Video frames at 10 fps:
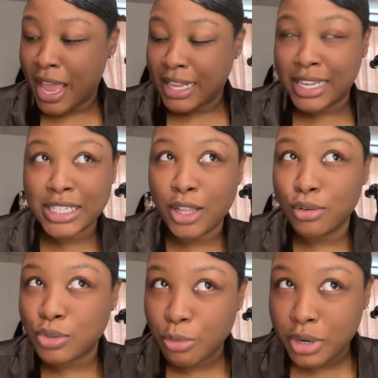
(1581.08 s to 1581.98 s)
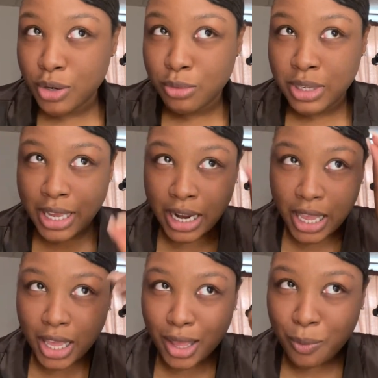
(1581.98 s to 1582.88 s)
this little swoop to do, look at
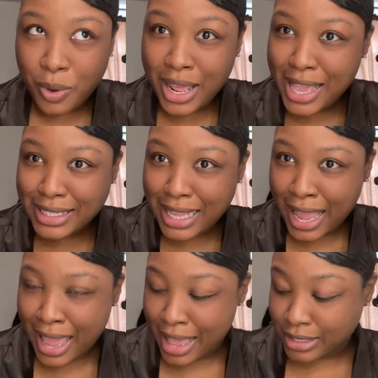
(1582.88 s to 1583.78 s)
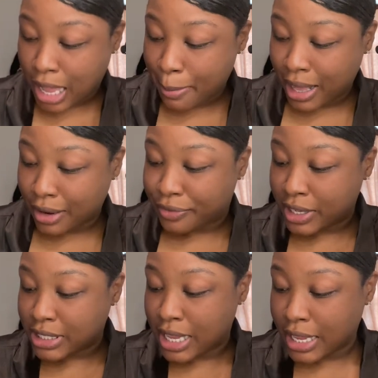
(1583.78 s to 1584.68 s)
it. What is that? So I'm about to
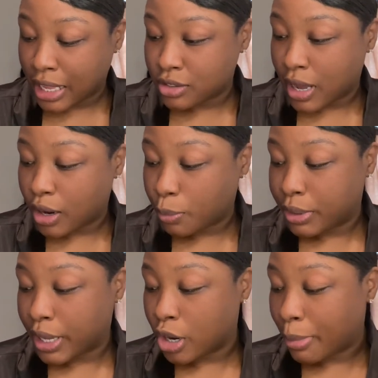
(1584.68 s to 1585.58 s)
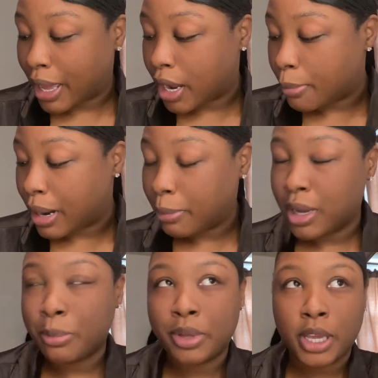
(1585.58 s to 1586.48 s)
fix it. And y'all know I don't put heat on my hair, but I'm
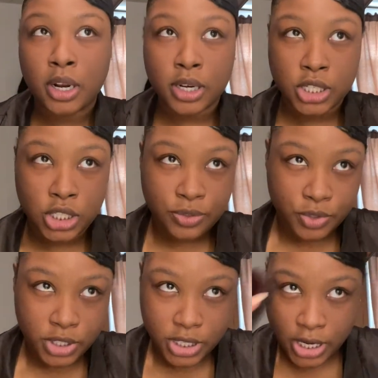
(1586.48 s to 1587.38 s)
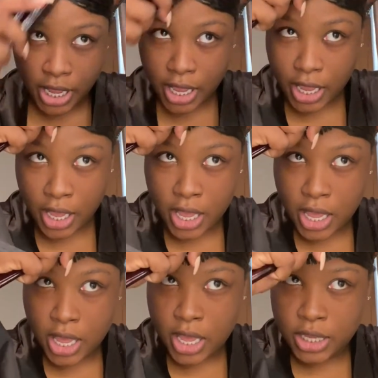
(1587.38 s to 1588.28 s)
going to put heat on it just for today.
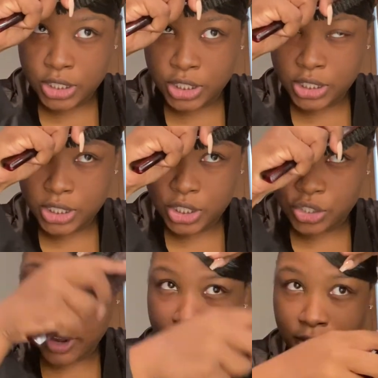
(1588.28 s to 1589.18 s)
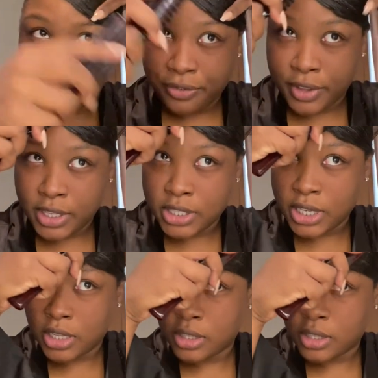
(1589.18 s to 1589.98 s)
Just to try to fix it a